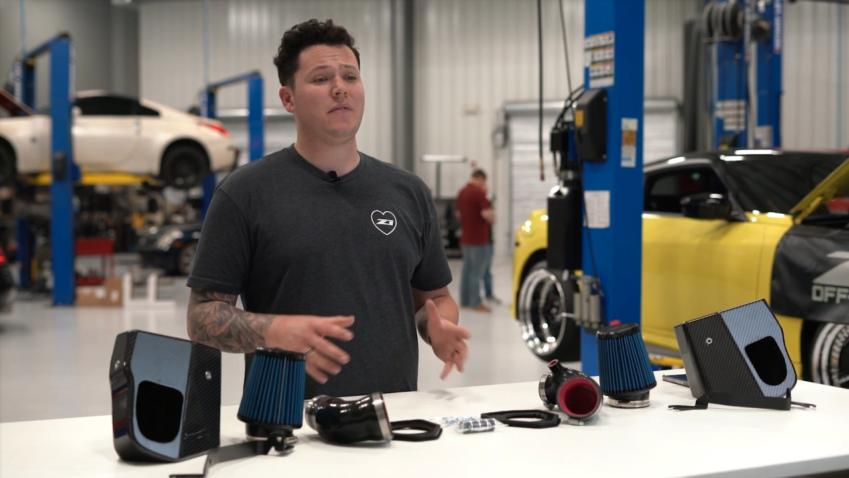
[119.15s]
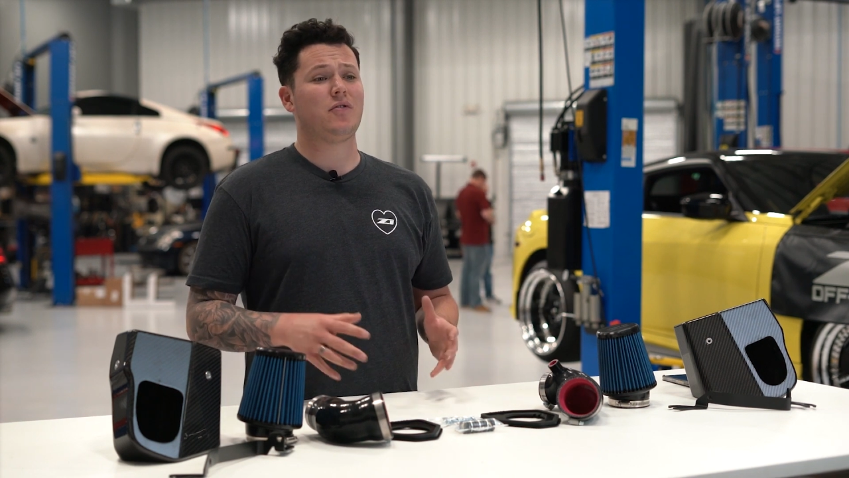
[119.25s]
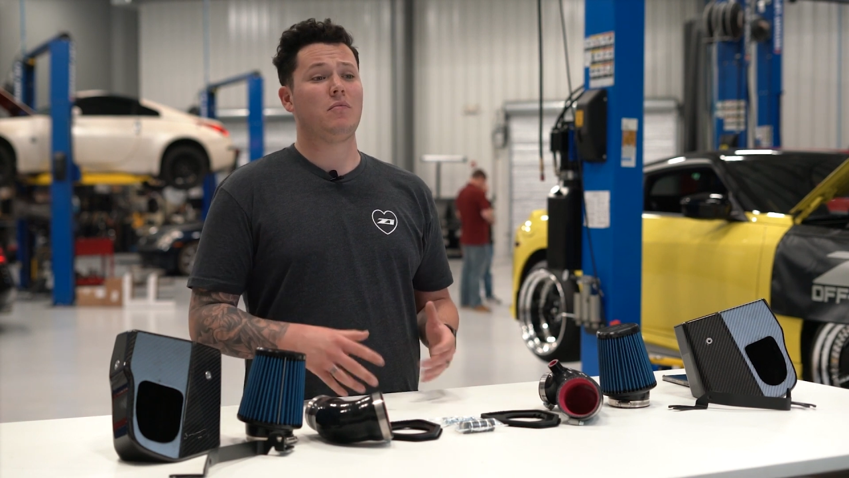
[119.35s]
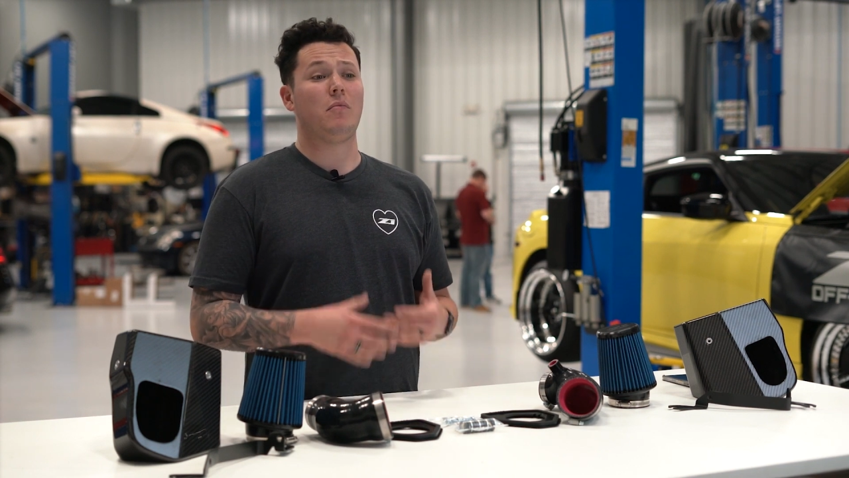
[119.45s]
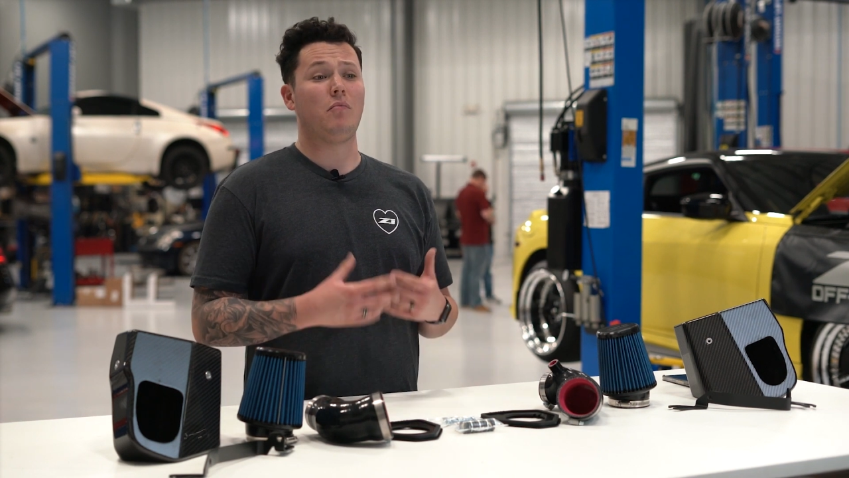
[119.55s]

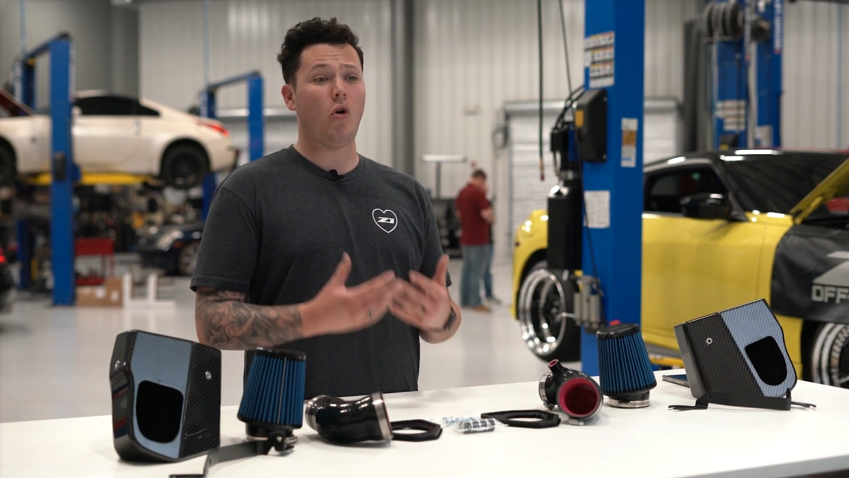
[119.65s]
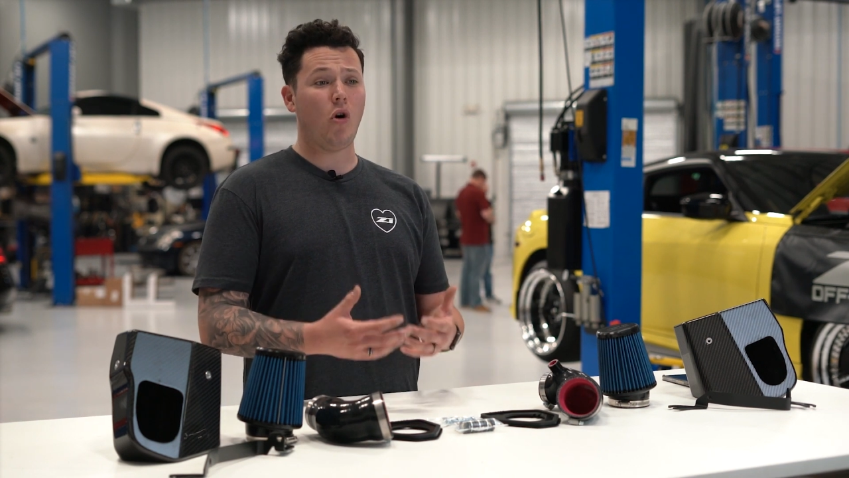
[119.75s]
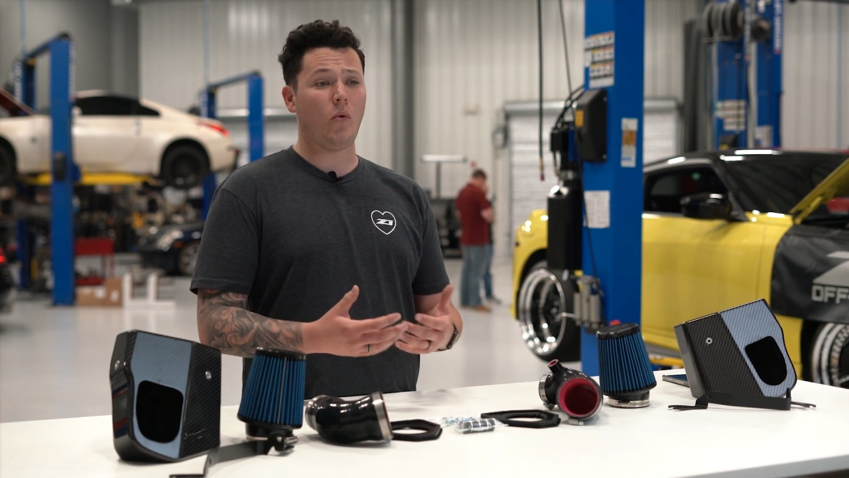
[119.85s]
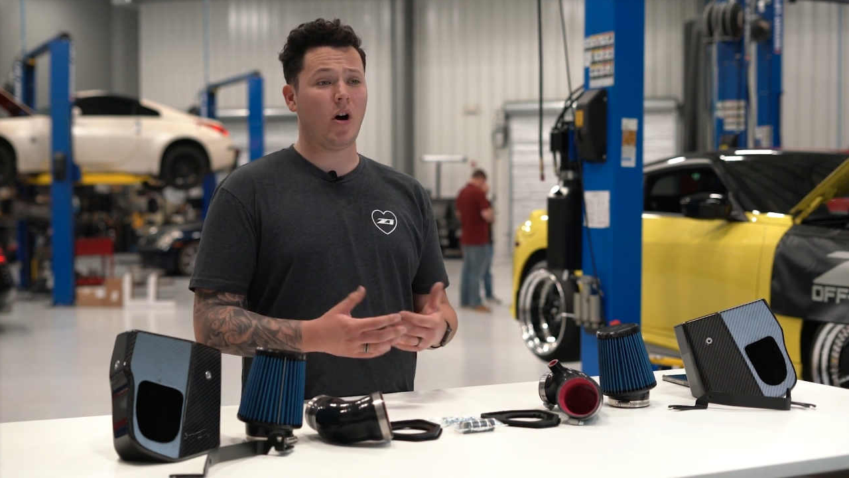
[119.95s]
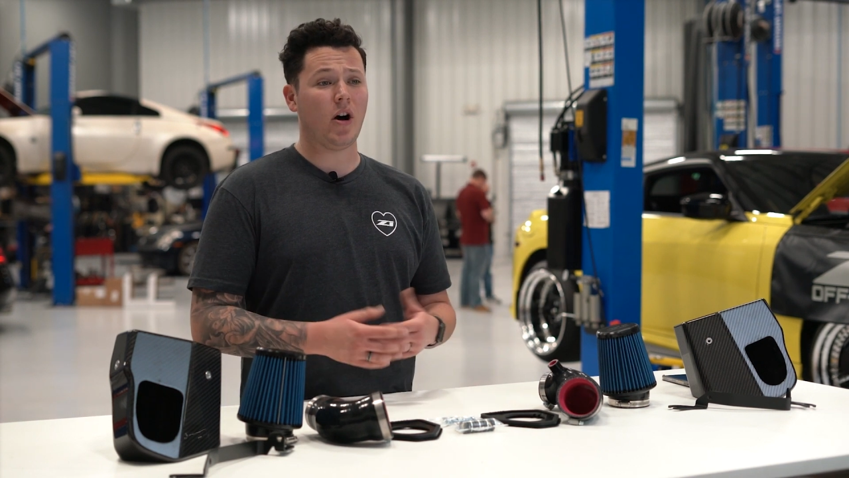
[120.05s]
even
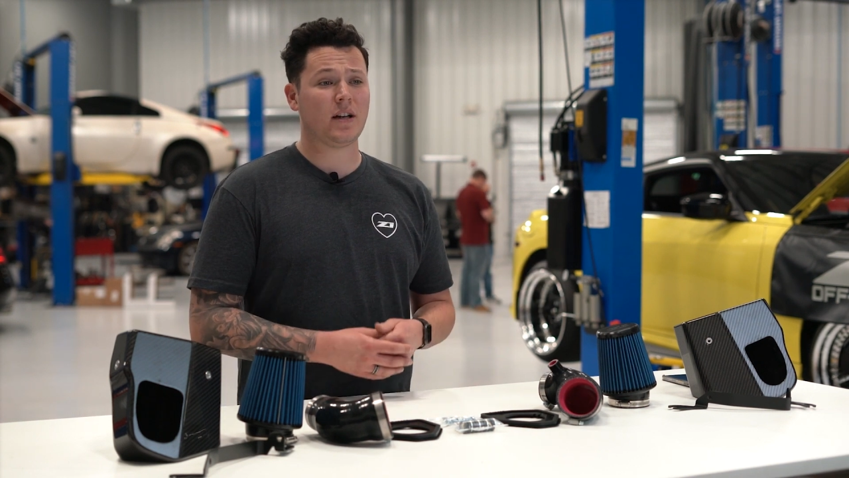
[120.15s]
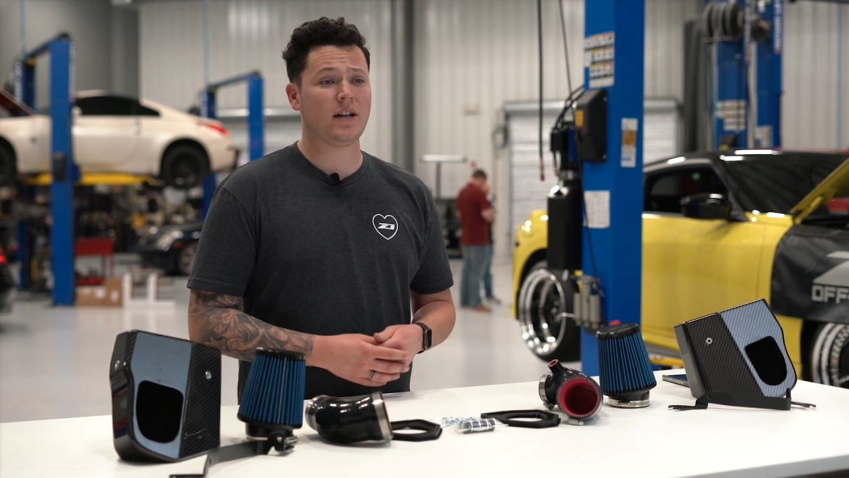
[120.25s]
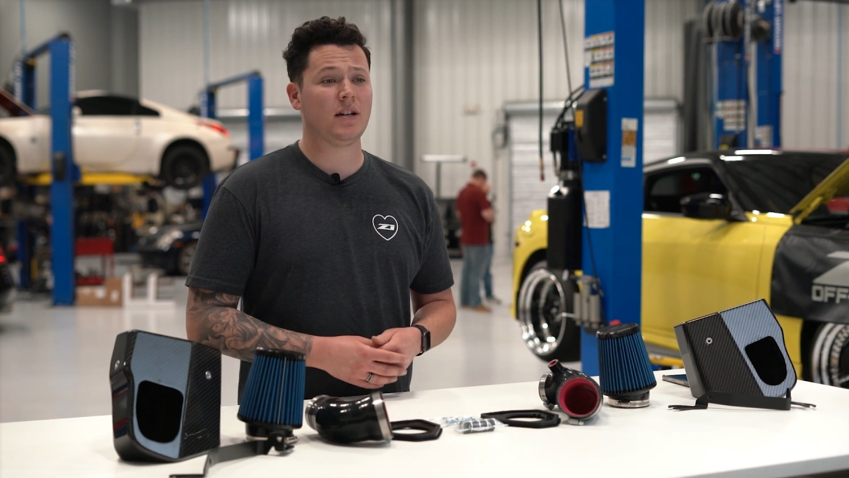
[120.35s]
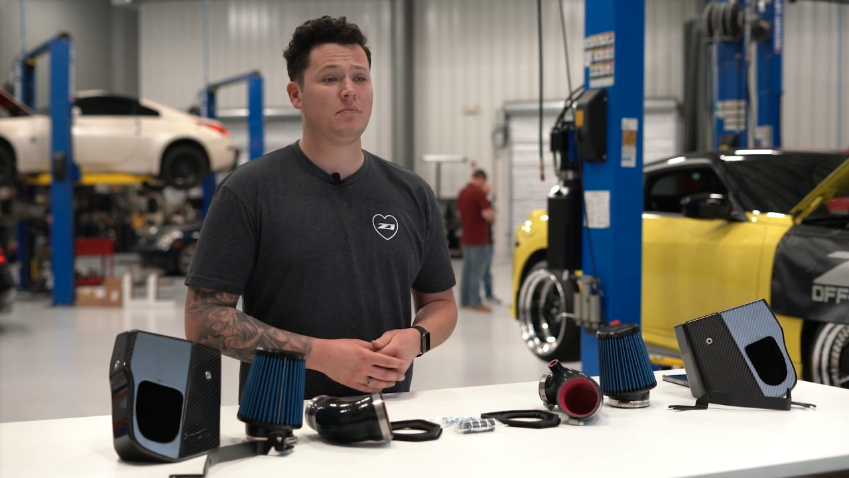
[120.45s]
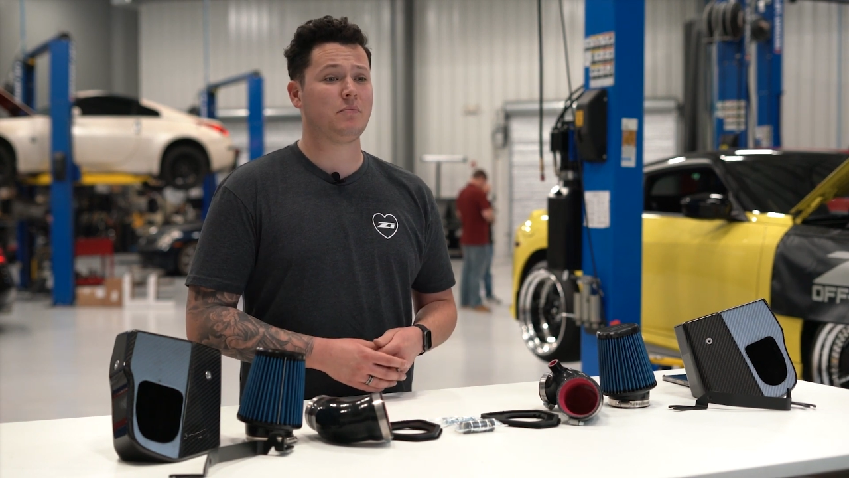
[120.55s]
more work,